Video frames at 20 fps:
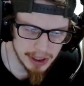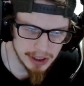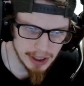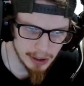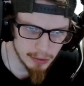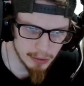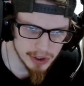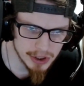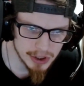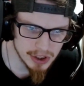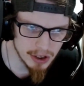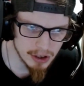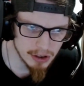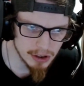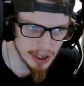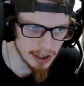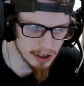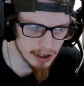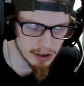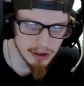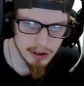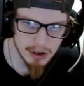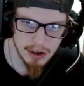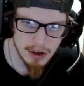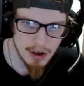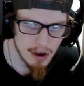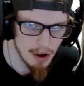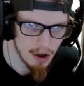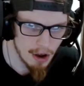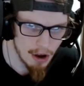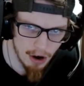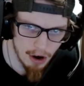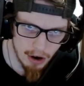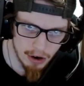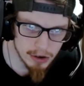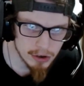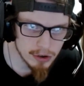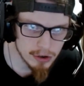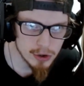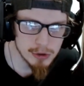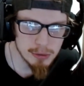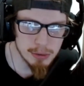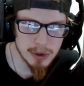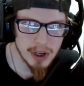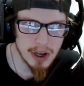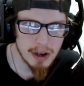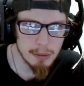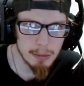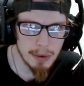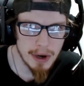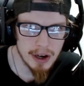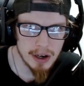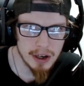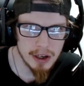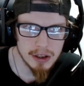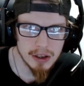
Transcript: Like, was there like articles put out about it?